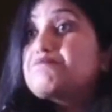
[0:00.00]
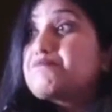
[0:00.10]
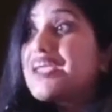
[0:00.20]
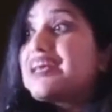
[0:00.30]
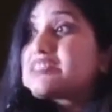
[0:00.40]

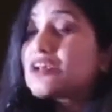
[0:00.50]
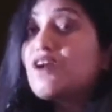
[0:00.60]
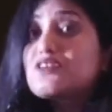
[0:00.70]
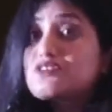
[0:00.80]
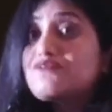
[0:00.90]
biggest
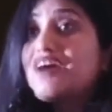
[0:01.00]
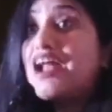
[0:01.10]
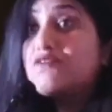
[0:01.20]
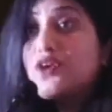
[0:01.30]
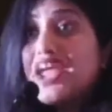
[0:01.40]
class of
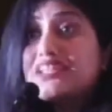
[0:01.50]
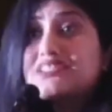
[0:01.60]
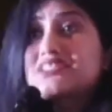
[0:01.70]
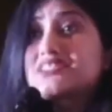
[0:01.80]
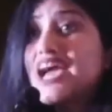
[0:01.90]
advocates,